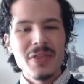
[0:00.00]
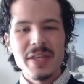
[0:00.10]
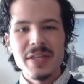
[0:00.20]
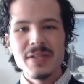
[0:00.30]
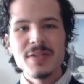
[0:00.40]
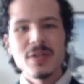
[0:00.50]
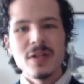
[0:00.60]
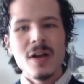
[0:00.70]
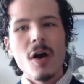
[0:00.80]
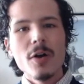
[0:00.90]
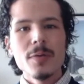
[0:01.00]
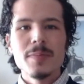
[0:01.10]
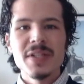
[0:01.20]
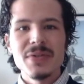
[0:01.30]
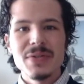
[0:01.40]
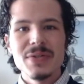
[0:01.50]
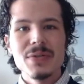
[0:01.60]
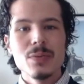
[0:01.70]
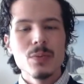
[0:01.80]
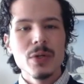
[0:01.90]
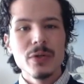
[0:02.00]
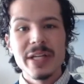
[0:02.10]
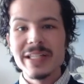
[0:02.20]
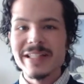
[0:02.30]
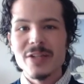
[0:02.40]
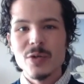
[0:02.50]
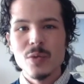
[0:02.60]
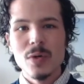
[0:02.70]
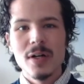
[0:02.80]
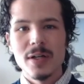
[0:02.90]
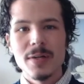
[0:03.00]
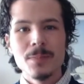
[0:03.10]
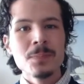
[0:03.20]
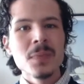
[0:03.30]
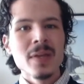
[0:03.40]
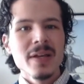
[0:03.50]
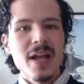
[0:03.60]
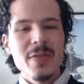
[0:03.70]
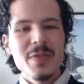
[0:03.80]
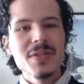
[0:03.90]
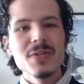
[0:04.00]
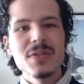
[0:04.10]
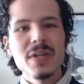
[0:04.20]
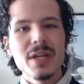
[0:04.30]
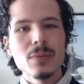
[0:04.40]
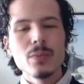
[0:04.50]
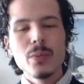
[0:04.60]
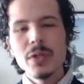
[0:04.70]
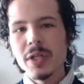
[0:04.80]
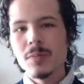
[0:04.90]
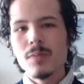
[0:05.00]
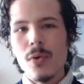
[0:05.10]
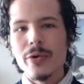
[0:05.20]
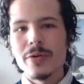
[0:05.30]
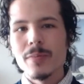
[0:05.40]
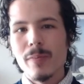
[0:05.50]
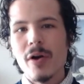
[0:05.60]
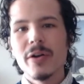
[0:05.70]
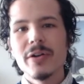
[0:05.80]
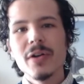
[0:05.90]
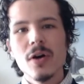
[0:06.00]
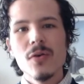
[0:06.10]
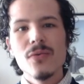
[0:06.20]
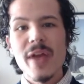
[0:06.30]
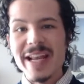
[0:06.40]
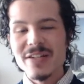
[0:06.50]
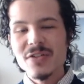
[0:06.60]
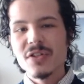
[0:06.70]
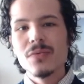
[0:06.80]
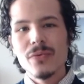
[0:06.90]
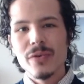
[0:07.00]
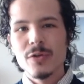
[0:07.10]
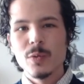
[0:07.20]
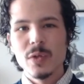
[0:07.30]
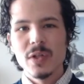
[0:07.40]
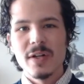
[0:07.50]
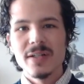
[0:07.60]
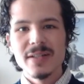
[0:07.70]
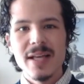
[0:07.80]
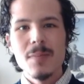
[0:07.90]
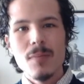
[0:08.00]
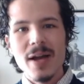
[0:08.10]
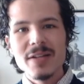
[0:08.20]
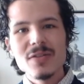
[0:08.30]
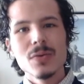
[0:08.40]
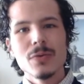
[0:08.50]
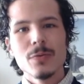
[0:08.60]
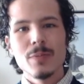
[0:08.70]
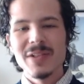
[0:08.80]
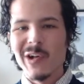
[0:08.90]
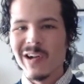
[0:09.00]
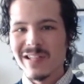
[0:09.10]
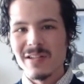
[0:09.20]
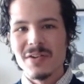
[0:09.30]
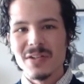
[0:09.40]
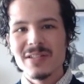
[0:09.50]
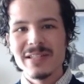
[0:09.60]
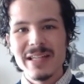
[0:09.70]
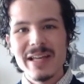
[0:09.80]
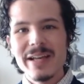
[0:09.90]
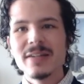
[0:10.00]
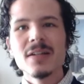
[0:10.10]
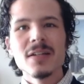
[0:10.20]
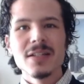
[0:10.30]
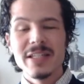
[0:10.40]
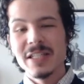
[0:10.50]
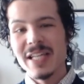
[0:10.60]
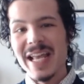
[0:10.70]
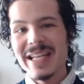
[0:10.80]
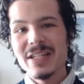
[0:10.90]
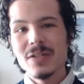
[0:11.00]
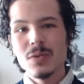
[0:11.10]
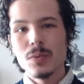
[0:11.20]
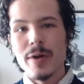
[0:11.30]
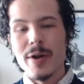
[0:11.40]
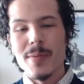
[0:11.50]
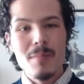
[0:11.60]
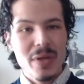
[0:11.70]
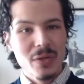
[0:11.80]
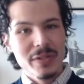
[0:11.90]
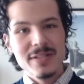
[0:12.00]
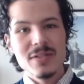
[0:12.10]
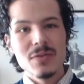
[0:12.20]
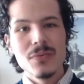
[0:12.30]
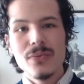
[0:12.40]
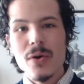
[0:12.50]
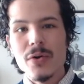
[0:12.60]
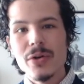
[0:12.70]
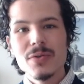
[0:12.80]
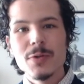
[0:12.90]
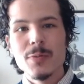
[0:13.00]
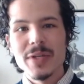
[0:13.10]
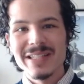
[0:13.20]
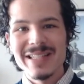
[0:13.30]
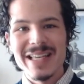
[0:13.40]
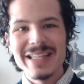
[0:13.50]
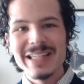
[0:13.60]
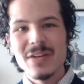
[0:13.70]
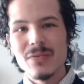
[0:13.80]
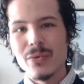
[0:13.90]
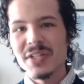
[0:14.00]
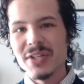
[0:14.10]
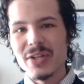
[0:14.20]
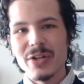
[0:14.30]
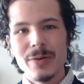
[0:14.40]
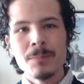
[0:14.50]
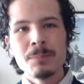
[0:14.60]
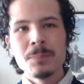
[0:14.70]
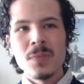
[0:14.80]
these art pieces will continue on. And this is a really important part of ancient visual art that might sort of be lost on us today in an age where millions of photos are being taken every year.